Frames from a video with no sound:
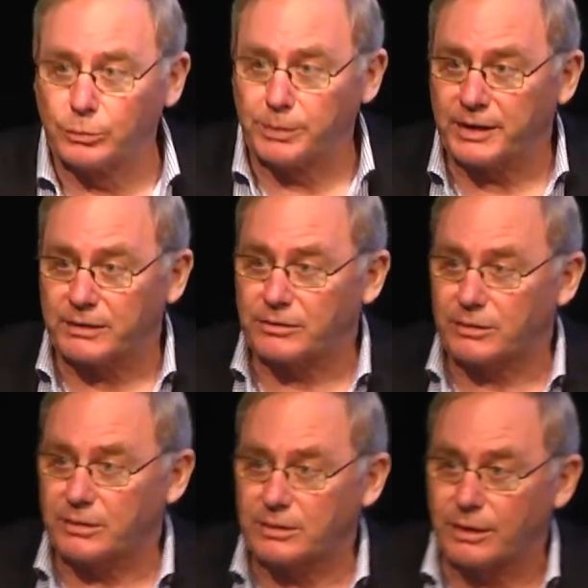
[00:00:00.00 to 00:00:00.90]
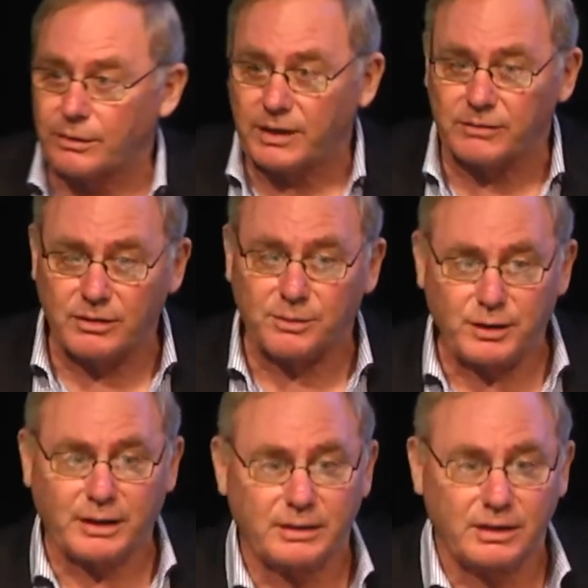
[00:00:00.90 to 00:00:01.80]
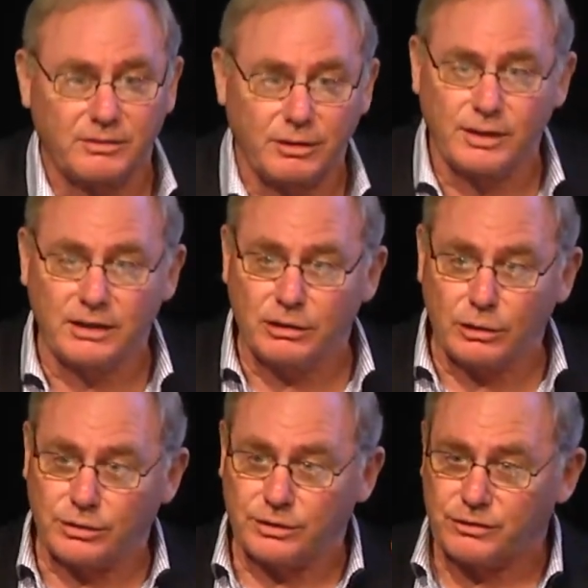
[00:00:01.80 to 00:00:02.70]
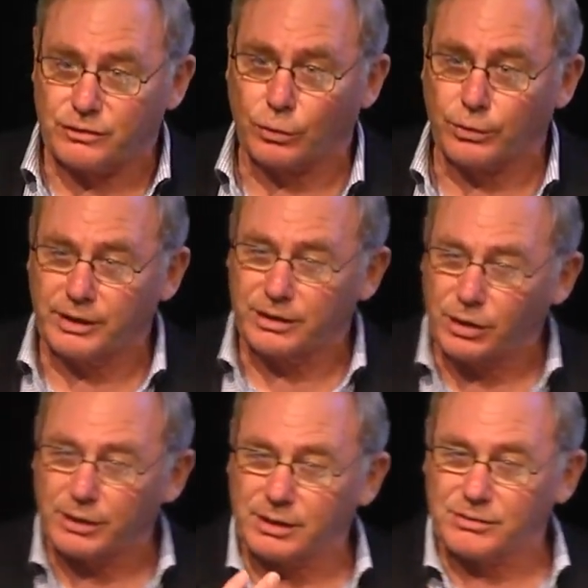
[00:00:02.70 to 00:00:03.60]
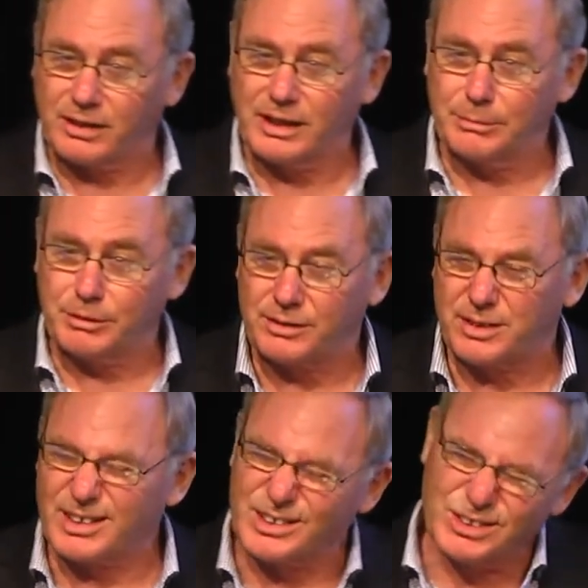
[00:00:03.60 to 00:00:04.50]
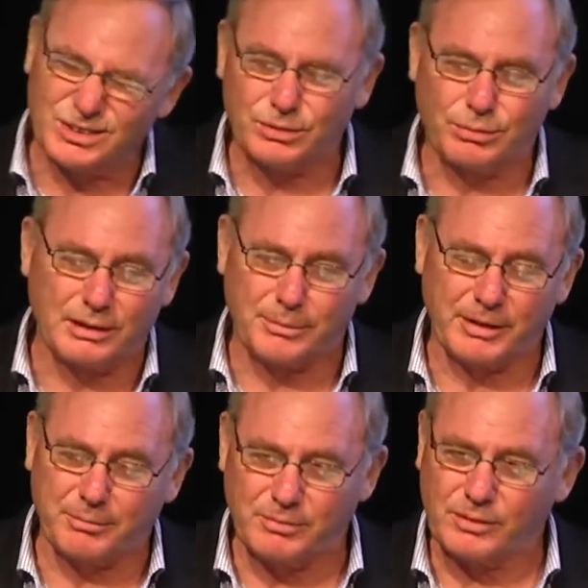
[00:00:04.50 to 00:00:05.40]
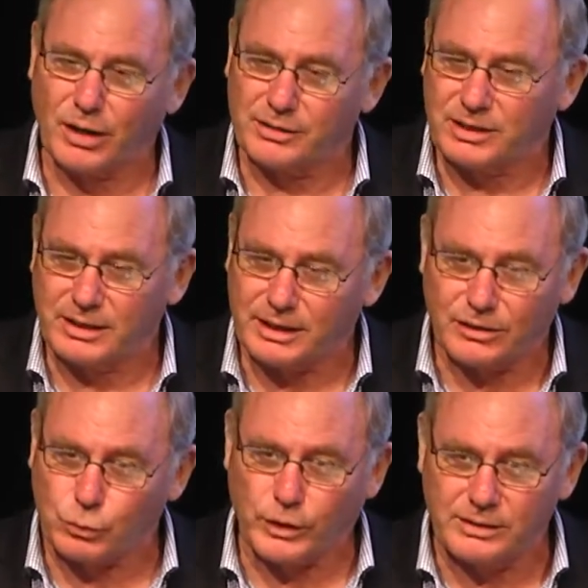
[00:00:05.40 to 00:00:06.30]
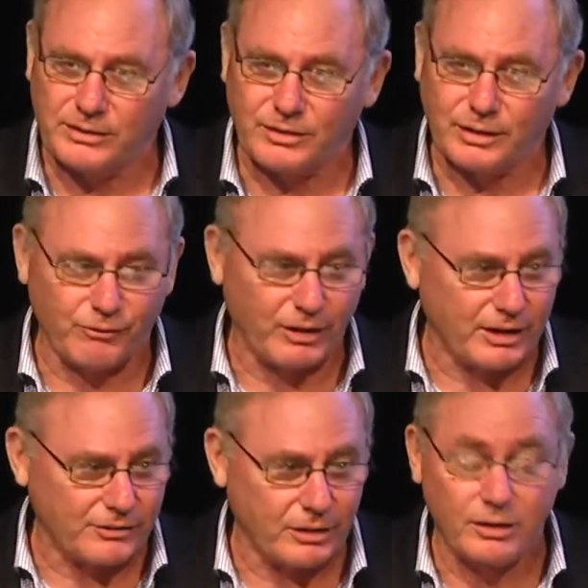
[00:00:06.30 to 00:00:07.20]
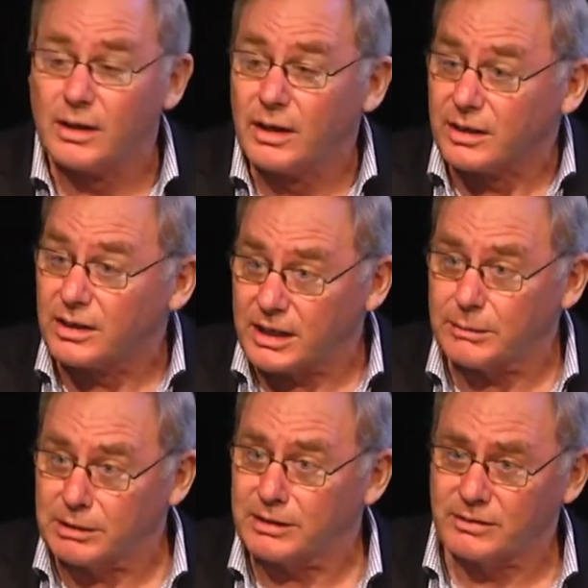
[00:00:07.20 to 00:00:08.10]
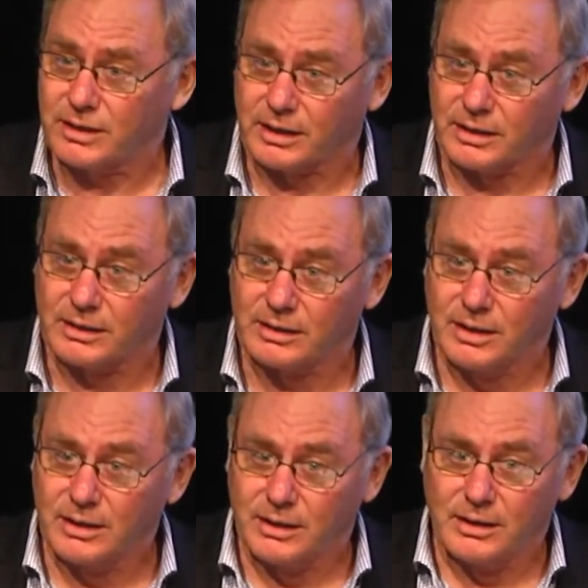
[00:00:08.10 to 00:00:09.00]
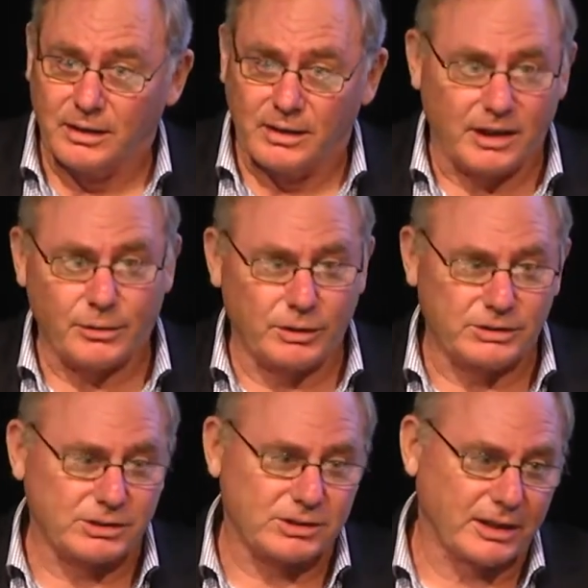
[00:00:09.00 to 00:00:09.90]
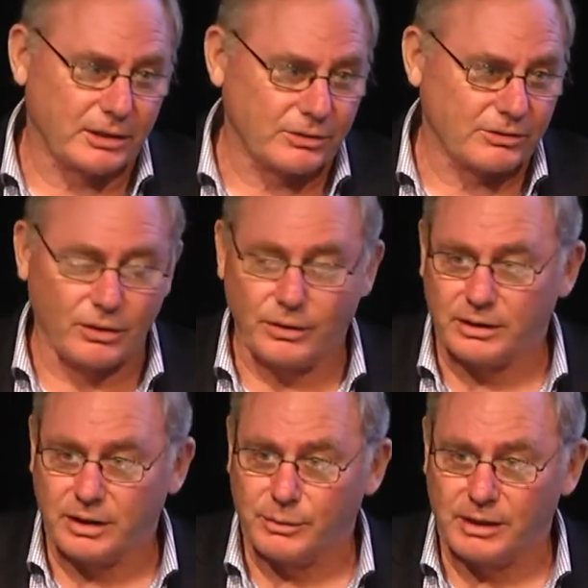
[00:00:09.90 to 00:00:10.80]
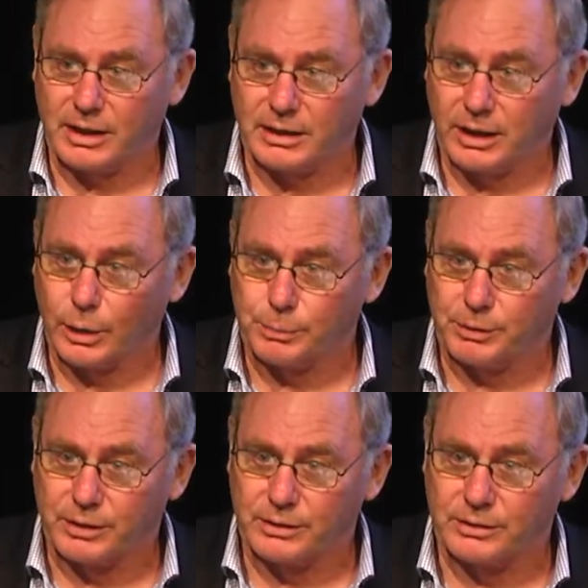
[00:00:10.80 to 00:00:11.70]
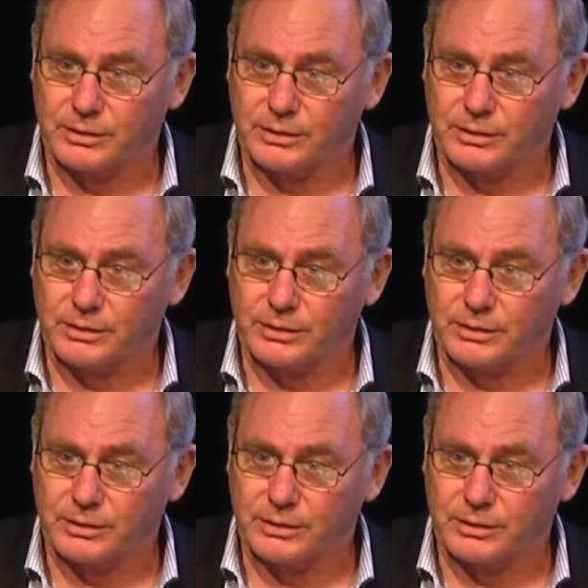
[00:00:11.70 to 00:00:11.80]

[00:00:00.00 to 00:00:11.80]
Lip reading: But that's, you know, that's the thing. So then you look at the story, and you've got your team, and you think, oh, well, they're about 19 out of 20 so far, so you keep listening. Otherwise, you say, look, sorry, no, we can't help you.